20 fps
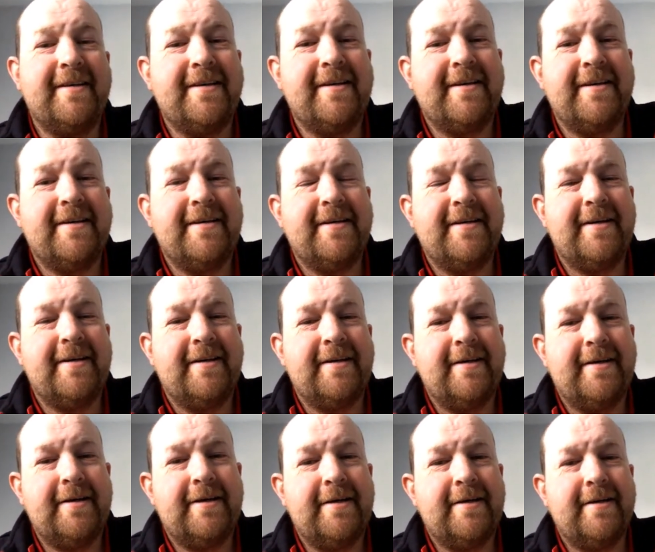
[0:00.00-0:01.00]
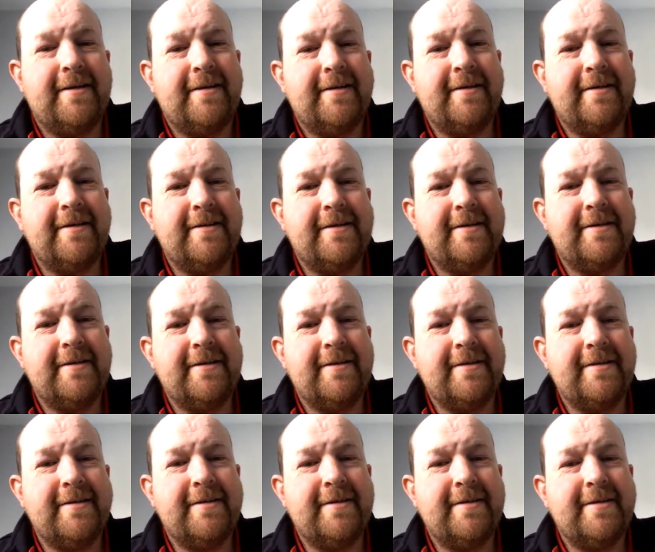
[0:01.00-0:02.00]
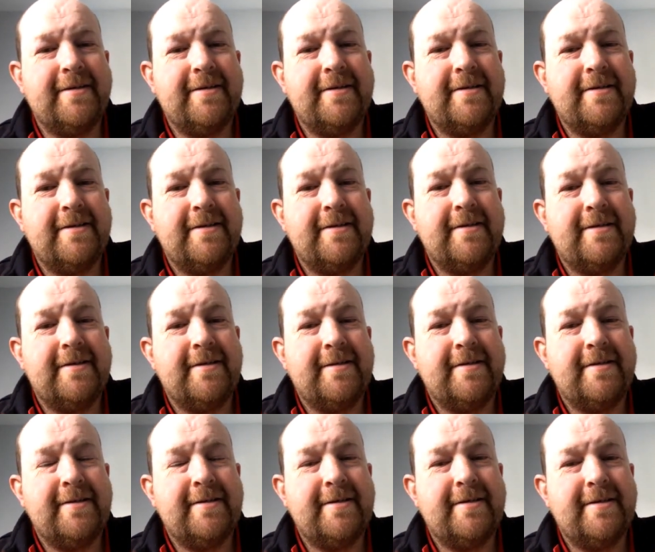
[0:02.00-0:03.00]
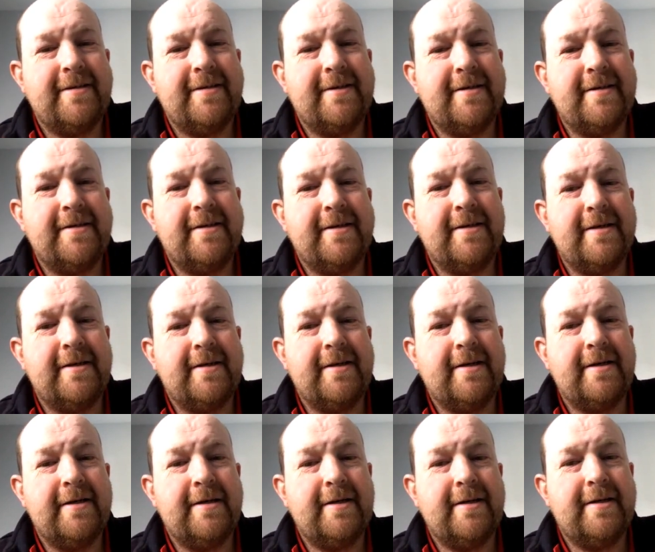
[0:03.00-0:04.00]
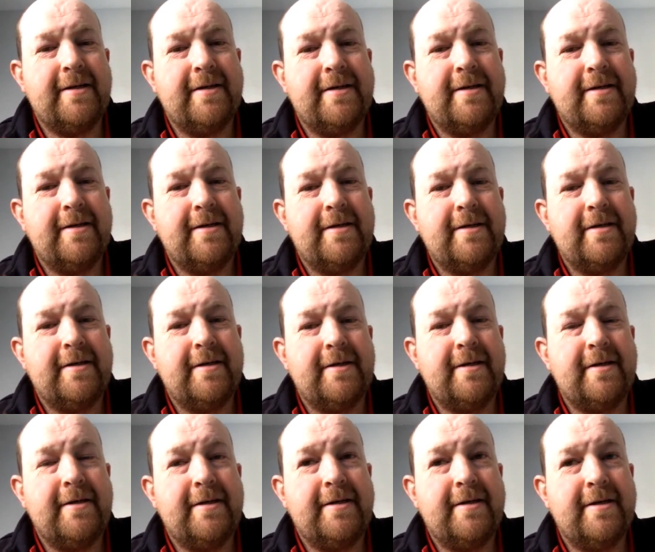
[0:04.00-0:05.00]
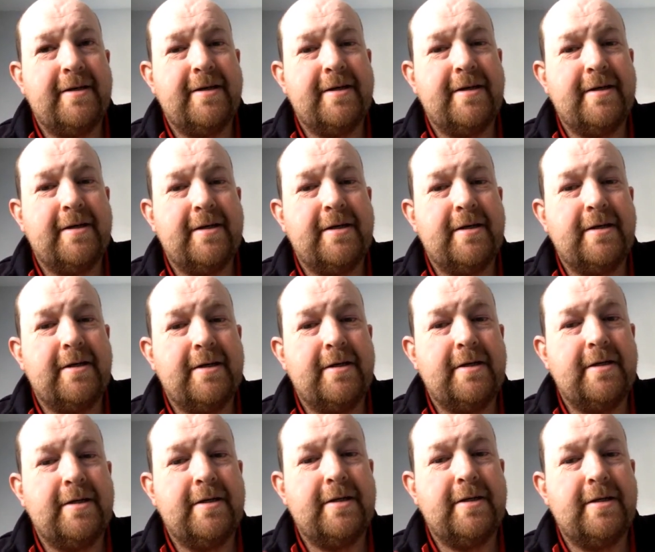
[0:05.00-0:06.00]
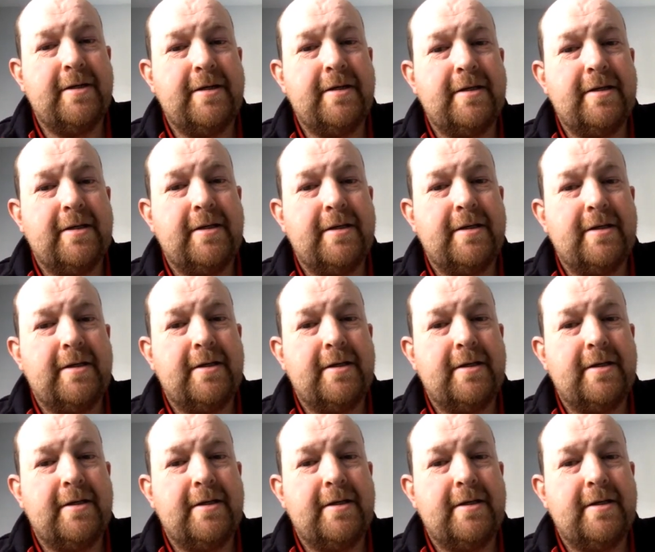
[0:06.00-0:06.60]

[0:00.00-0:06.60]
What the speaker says: [no speech]